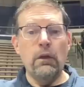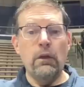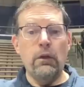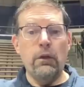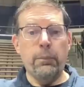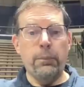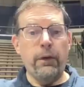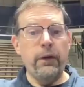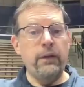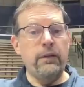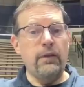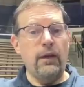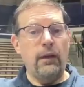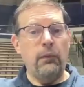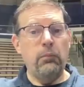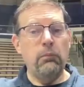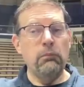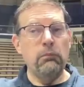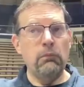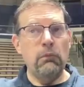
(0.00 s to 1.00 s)
you're pretty
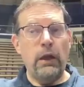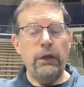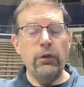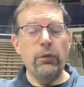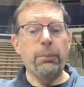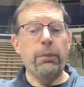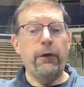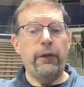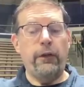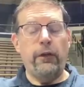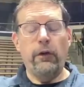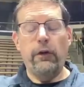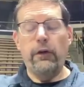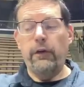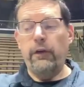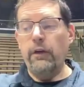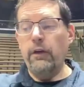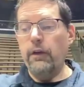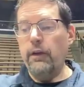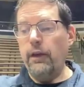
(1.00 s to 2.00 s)
deep and you're pretty
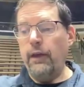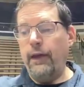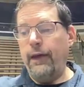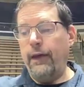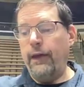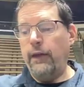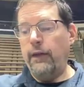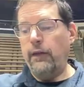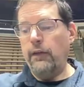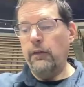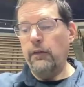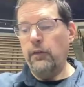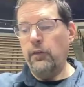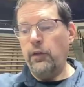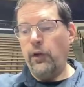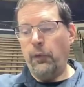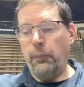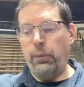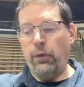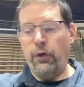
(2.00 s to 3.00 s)
good. And
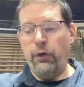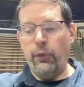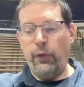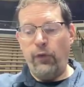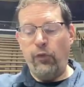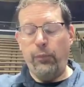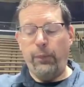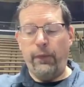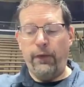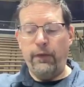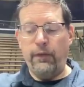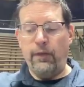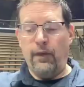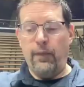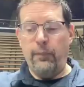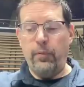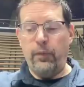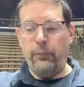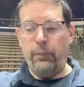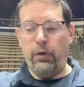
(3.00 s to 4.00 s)
you know, Purdue is pretty
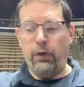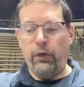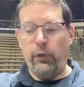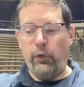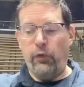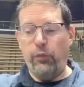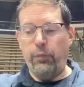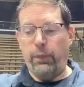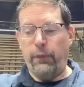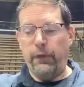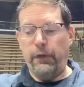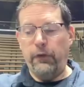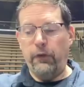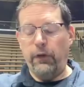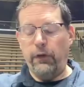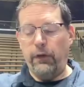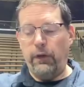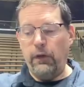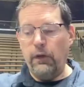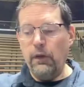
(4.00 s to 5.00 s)
deep and Purdue is pretty
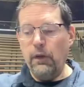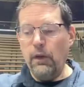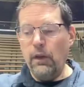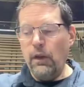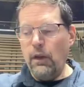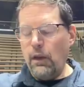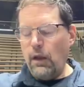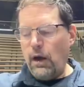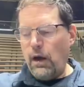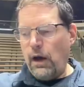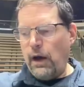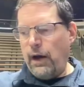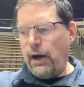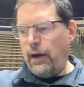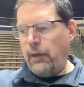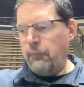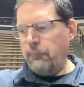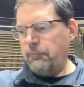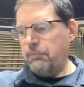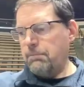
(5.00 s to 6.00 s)
good.
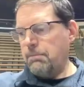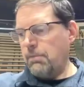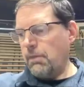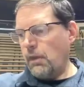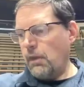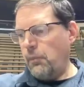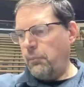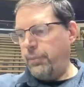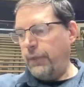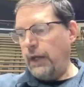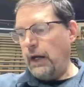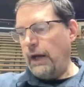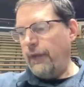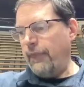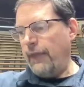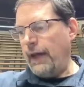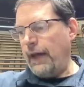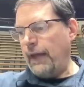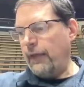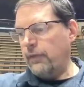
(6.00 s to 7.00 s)
Um,
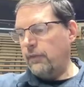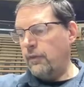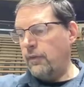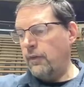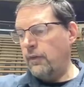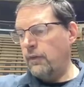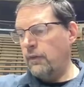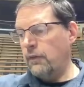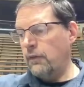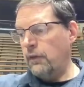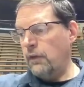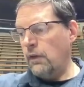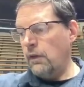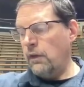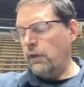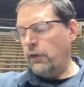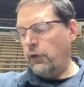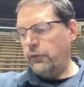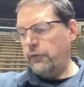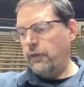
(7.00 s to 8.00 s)
beyond that,
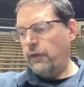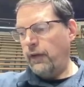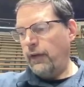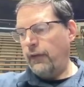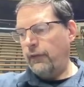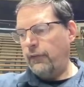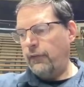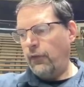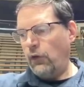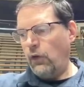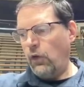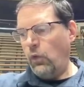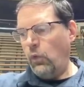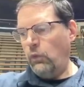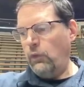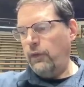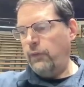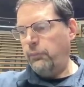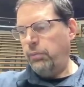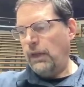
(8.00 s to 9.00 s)
you know, tonight, the
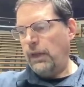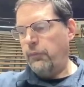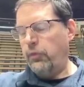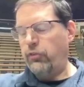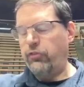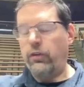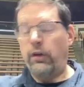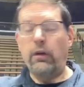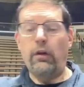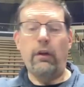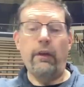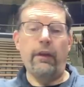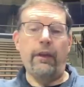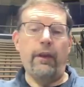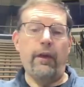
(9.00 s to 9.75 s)
only blemish on all of